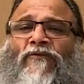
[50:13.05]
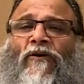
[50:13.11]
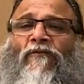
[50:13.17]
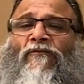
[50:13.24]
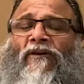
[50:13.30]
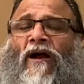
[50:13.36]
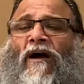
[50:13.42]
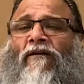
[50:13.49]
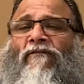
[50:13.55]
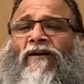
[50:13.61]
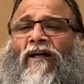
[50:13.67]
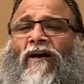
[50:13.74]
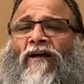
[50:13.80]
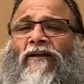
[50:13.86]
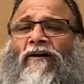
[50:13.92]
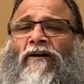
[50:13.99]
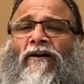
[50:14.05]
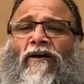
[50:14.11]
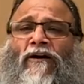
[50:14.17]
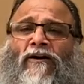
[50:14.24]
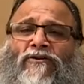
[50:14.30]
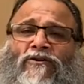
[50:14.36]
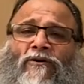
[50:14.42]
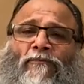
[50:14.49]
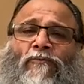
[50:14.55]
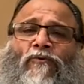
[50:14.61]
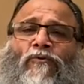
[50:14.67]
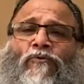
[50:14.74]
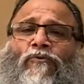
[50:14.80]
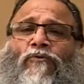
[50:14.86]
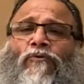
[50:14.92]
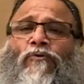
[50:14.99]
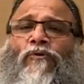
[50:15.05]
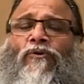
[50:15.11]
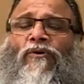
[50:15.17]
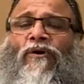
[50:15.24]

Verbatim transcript: of Ravana, Hiranyakashipu,